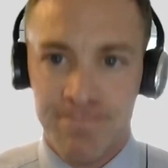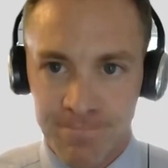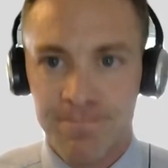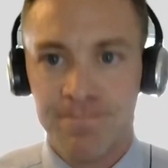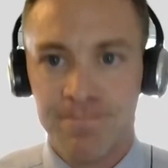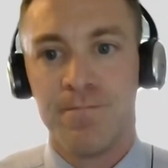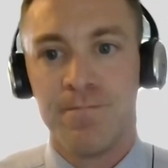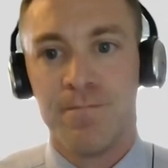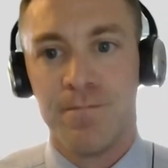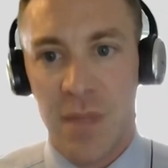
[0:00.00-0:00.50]

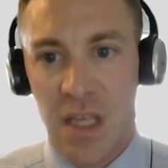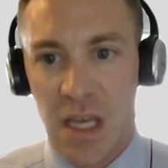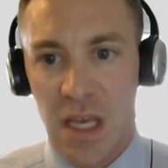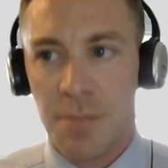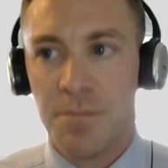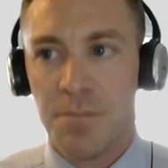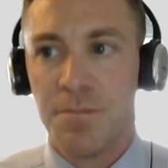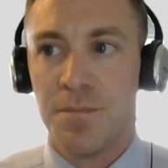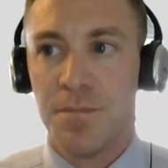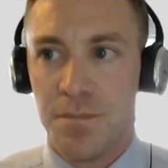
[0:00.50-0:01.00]
there's two sort
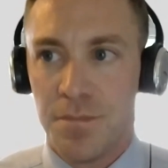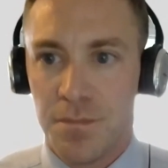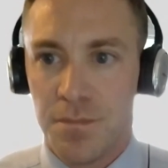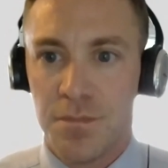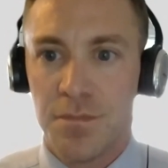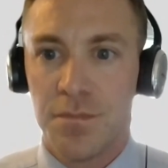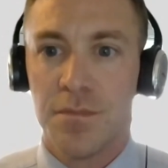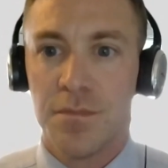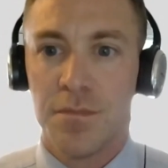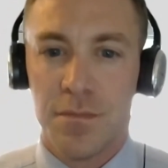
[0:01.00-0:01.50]
of real
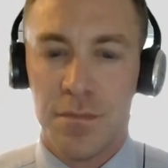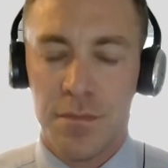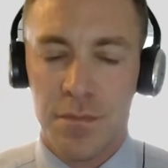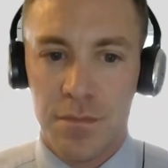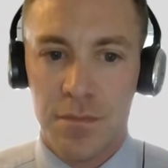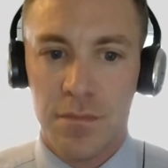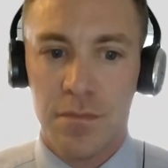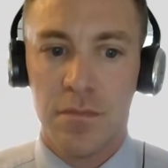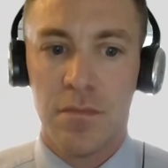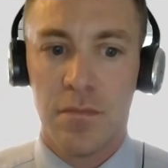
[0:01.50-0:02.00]

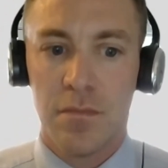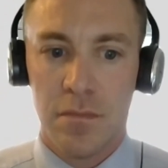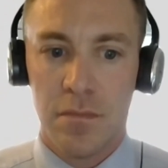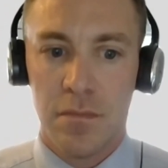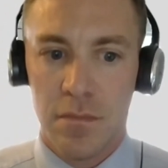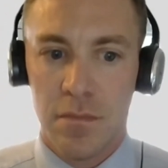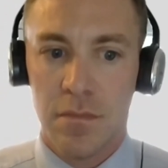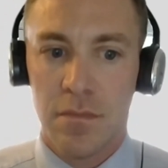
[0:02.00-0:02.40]
things here. If